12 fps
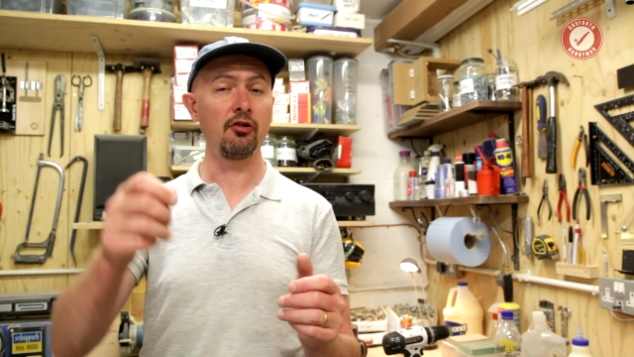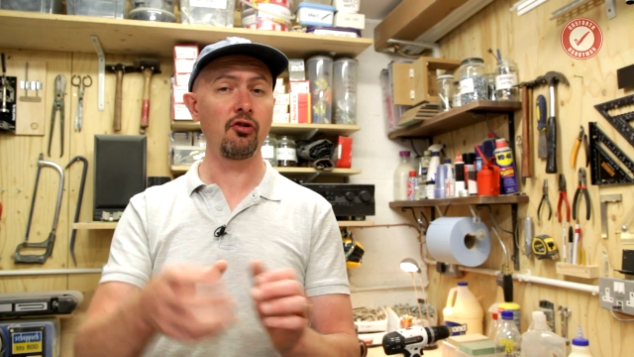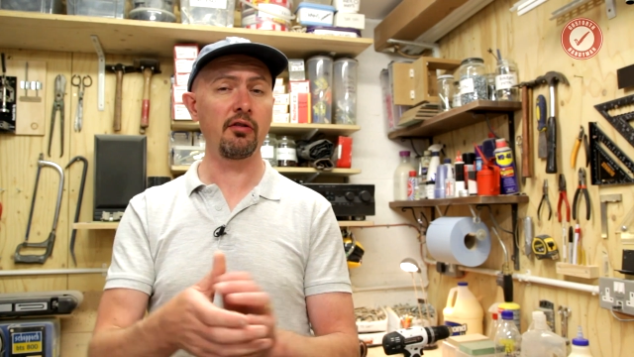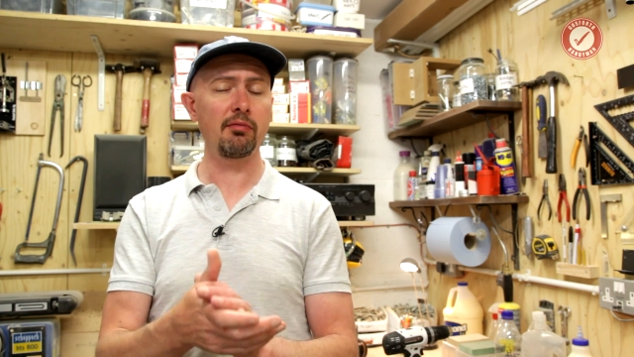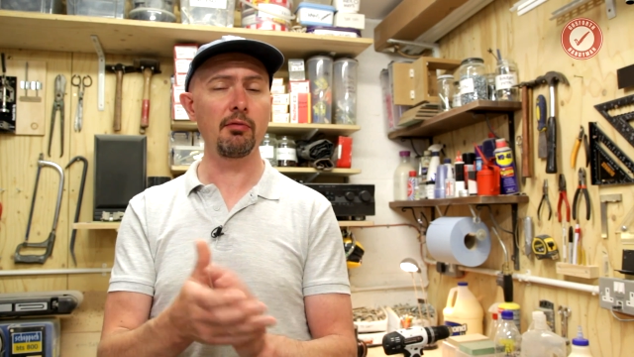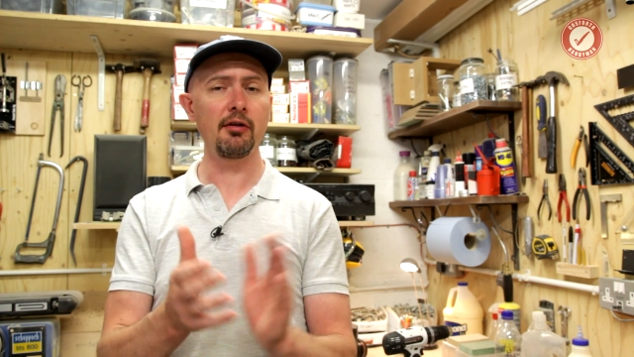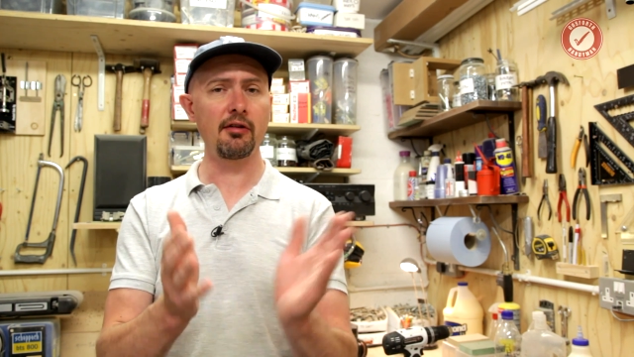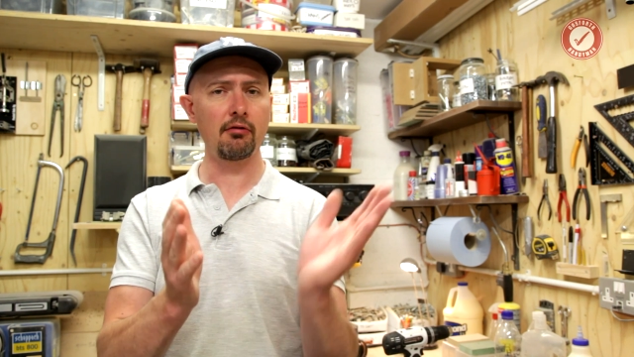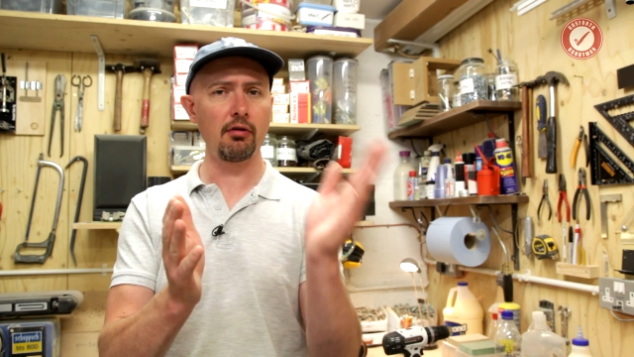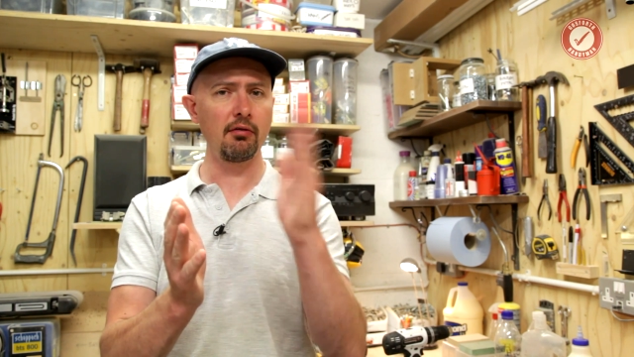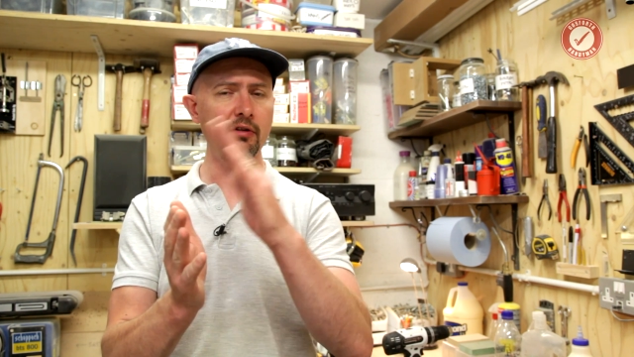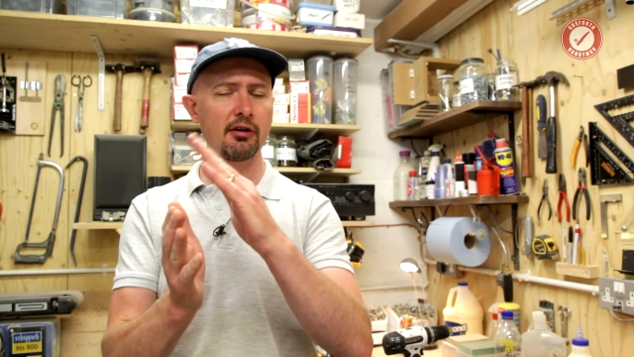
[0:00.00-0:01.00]
adjustment
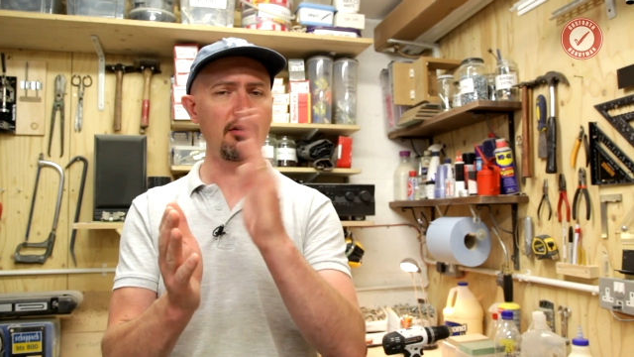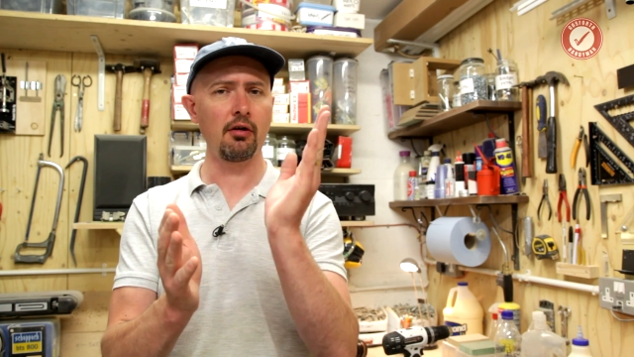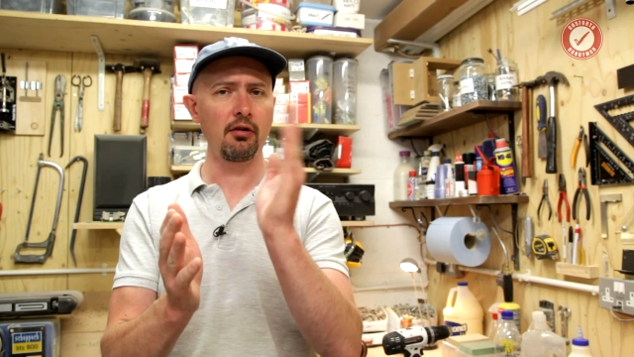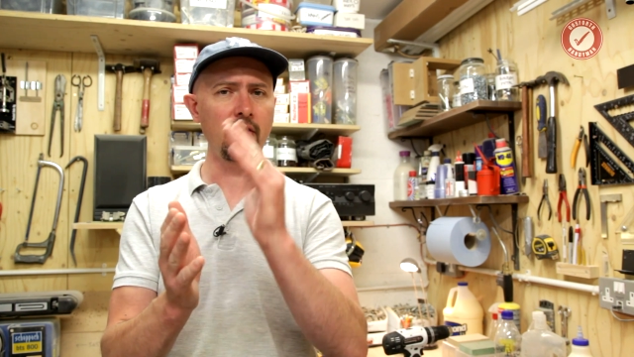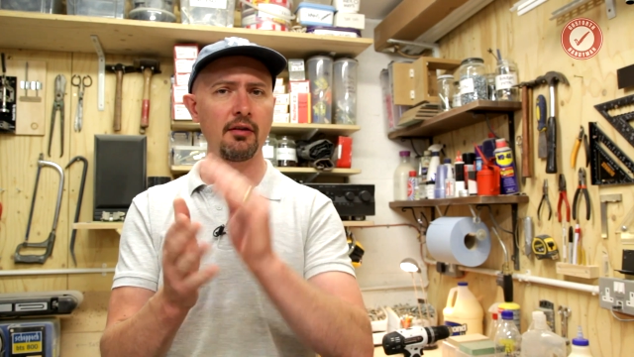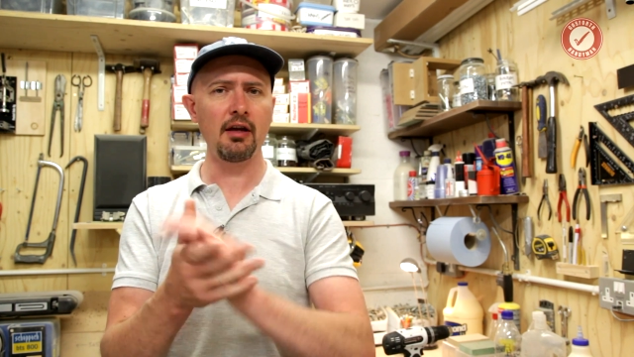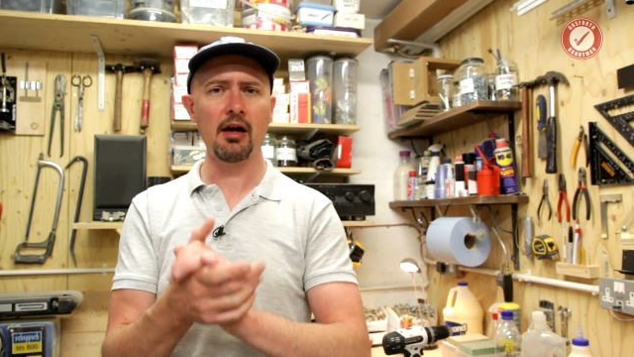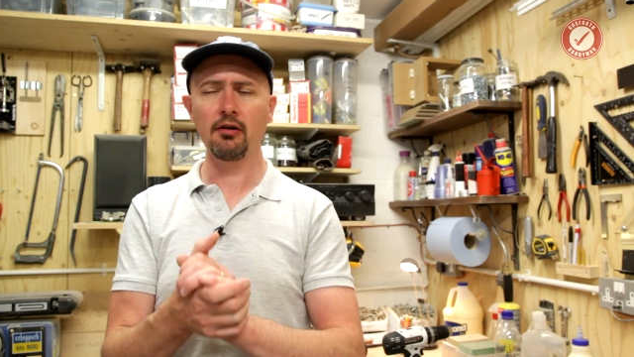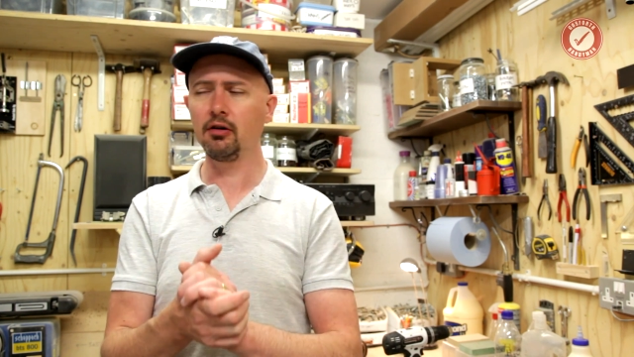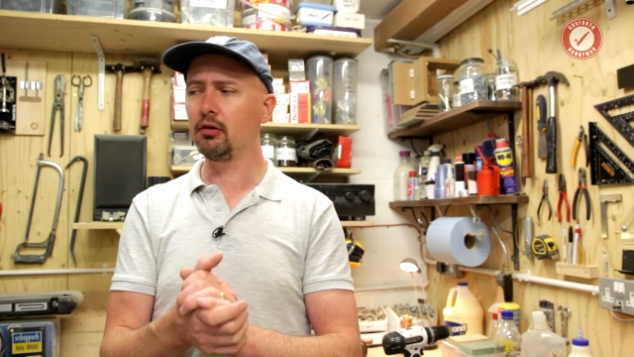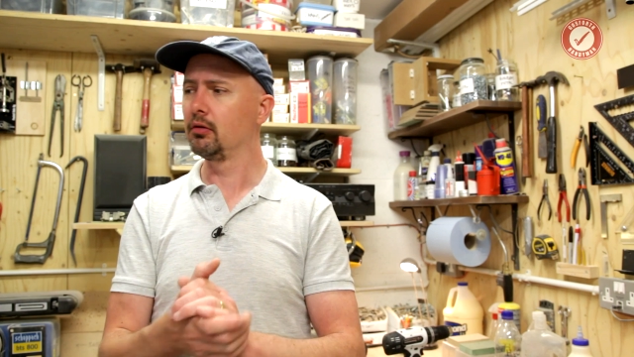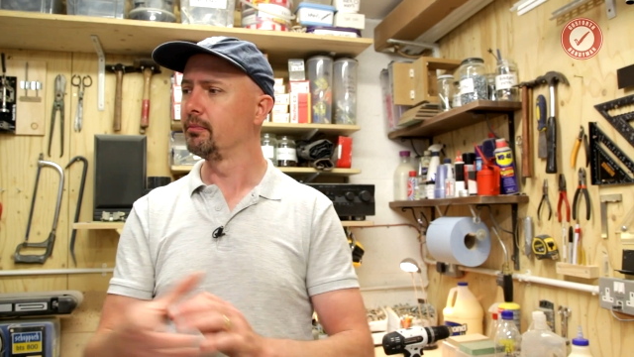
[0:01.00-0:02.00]
screws to alter the
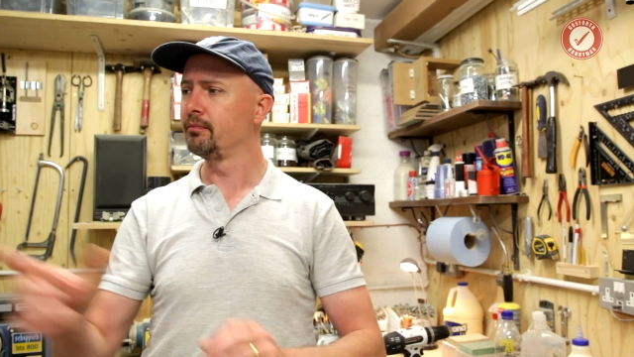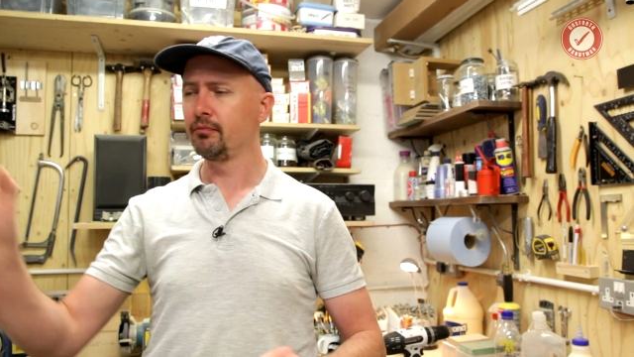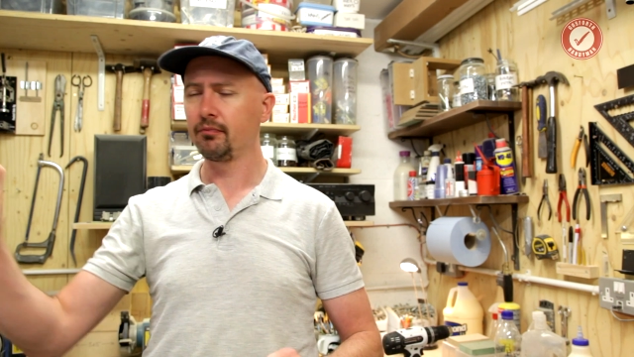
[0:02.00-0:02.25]
angle.